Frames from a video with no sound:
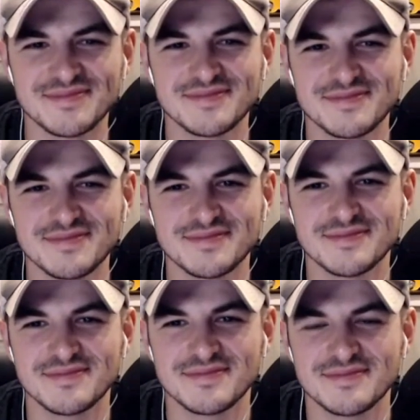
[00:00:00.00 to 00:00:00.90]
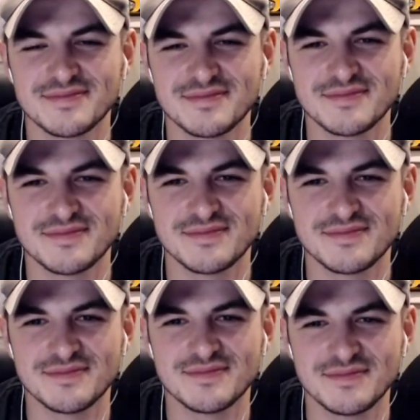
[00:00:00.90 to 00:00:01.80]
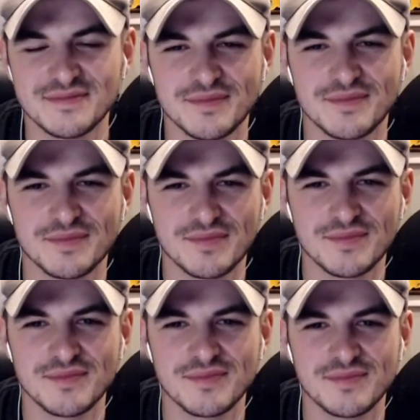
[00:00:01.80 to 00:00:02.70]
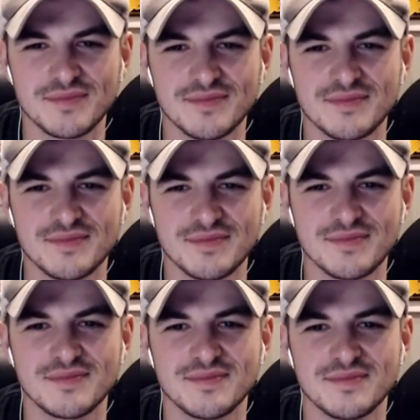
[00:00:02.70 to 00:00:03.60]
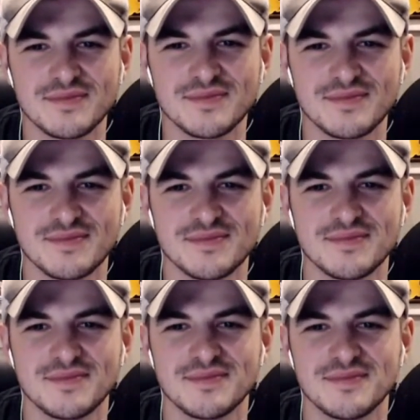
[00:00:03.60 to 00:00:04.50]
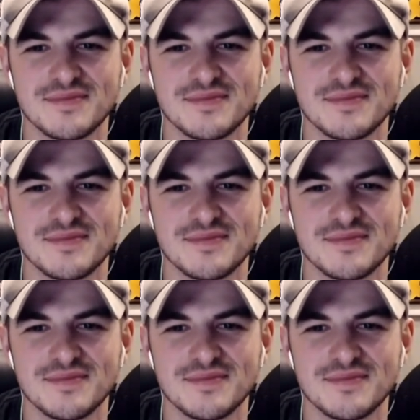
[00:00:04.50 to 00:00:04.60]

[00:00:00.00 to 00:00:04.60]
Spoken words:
This person isn't speaking.